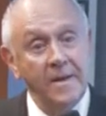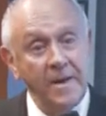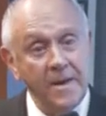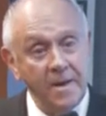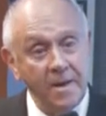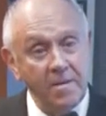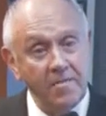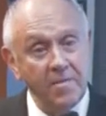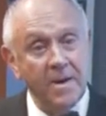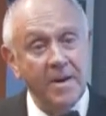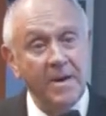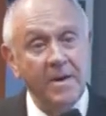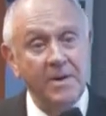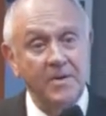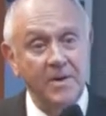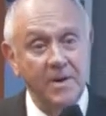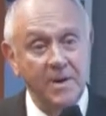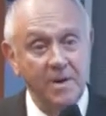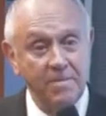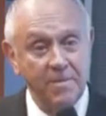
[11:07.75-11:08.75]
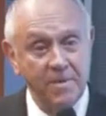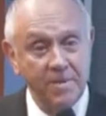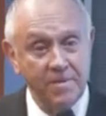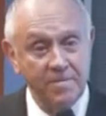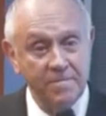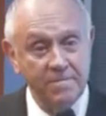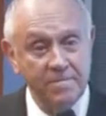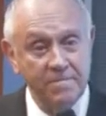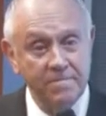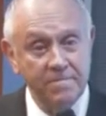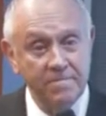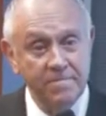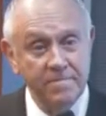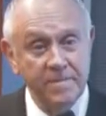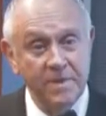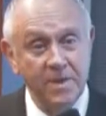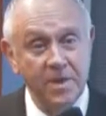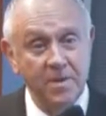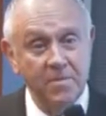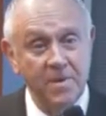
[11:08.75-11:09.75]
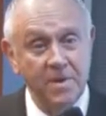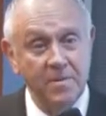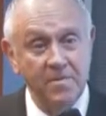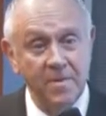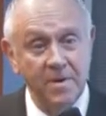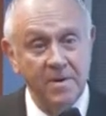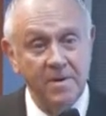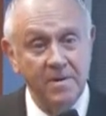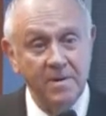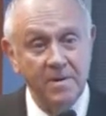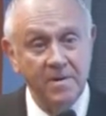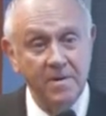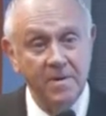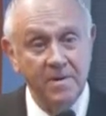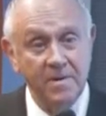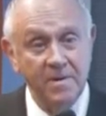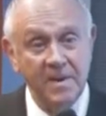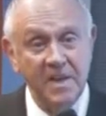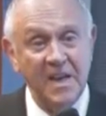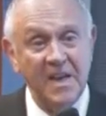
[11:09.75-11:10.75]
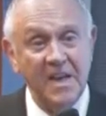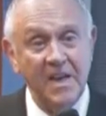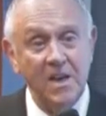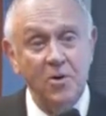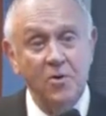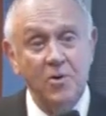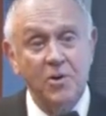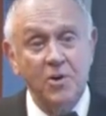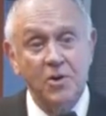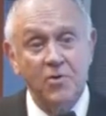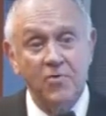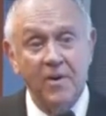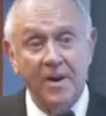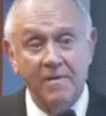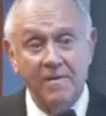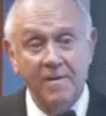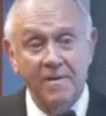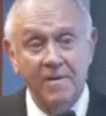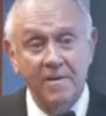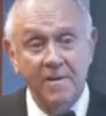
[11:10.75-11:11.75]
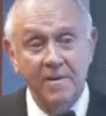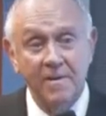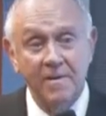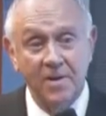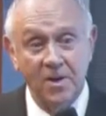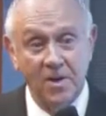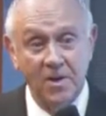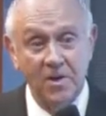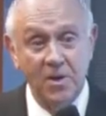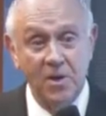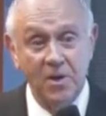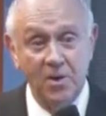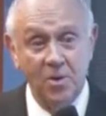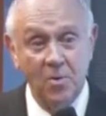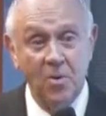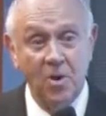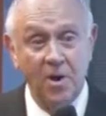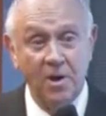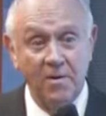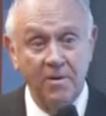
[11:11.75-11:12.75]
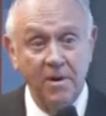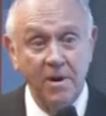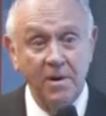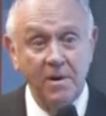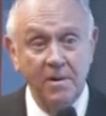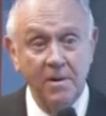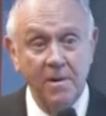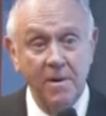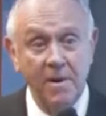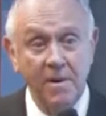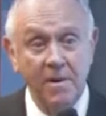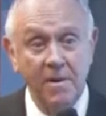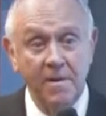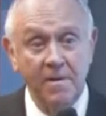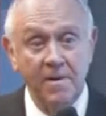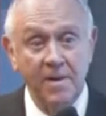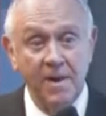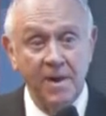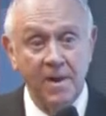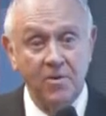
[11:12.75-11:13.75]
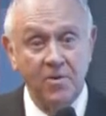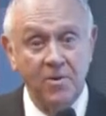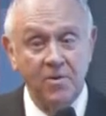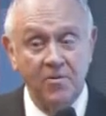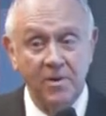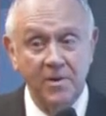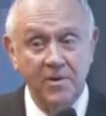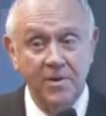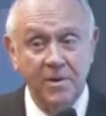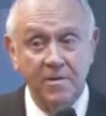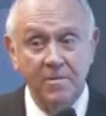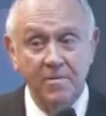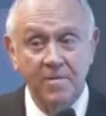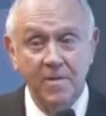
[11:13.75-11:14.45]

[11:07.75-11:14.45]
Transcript: Leading by example, commitment, the inner strength to continue on, right? Thank you, Teresa.